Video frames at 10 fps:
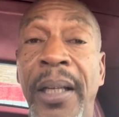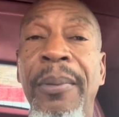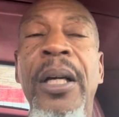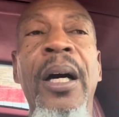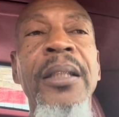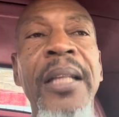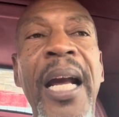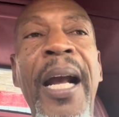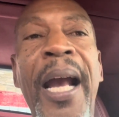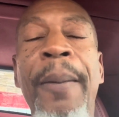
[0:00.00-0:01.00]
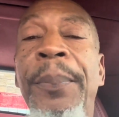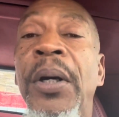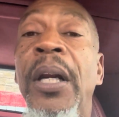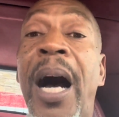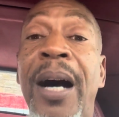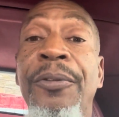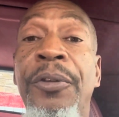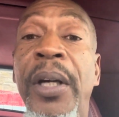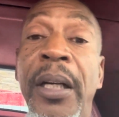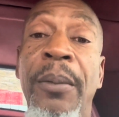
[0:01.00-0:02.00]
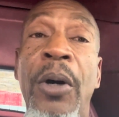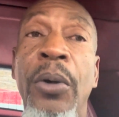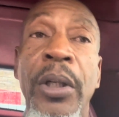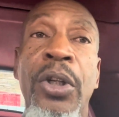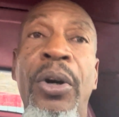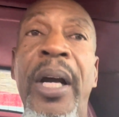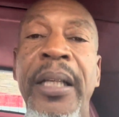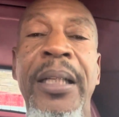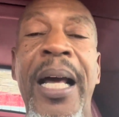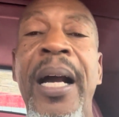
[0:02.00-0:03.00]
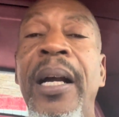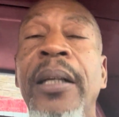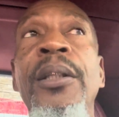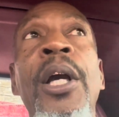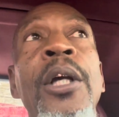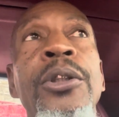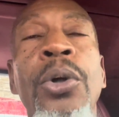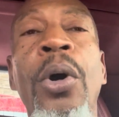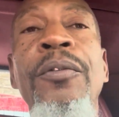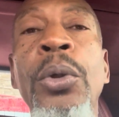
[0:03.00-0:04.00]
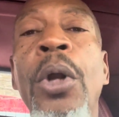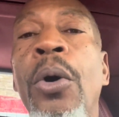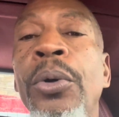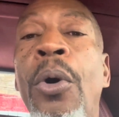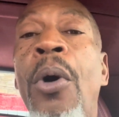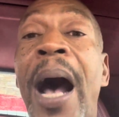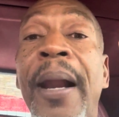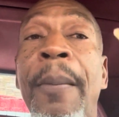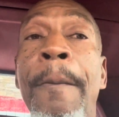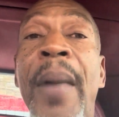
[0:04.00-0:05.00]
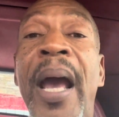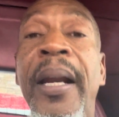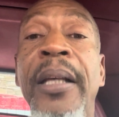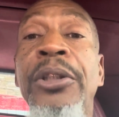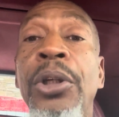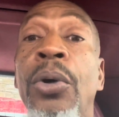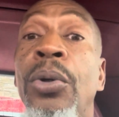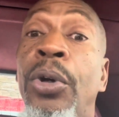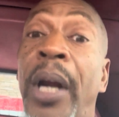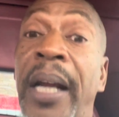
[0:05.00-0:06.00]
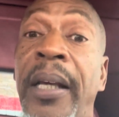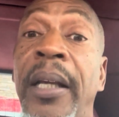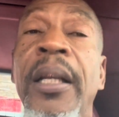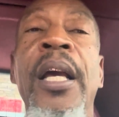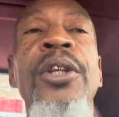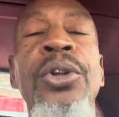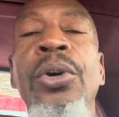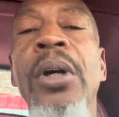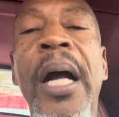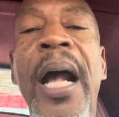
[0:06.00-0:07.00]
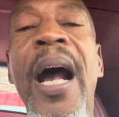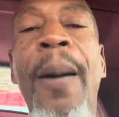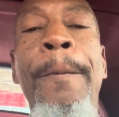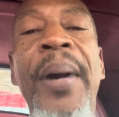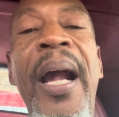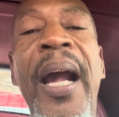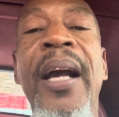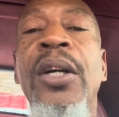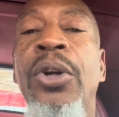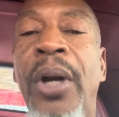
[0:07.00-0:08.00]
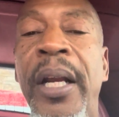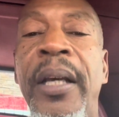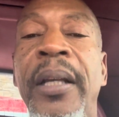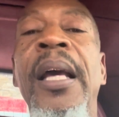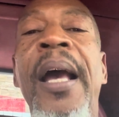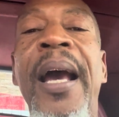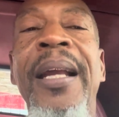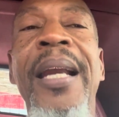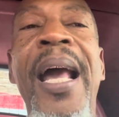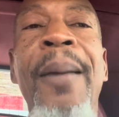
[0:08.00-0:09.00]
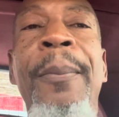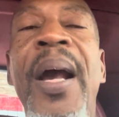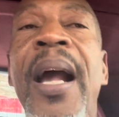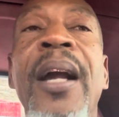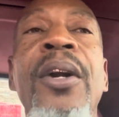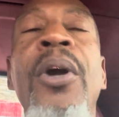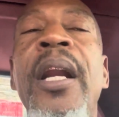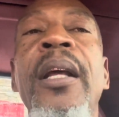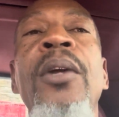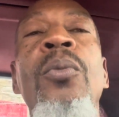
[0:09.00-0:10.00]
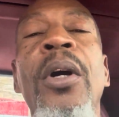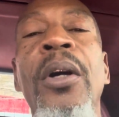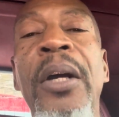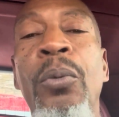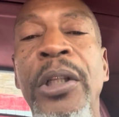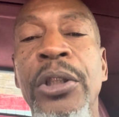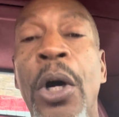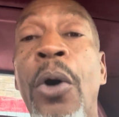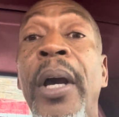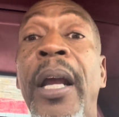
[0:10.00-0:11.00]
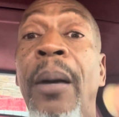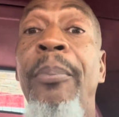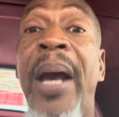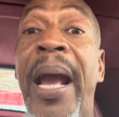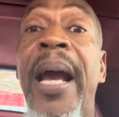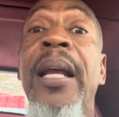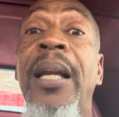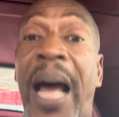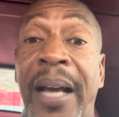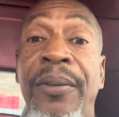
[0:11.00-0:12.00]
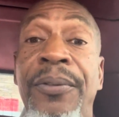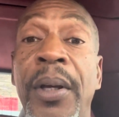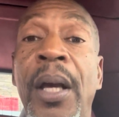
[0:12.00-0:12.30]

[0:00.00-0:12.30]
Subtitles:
because they had put our freedom on a credit line. So if you don't know how to manage your credit, you will have bad credit. And that bad credit will result in a bad life.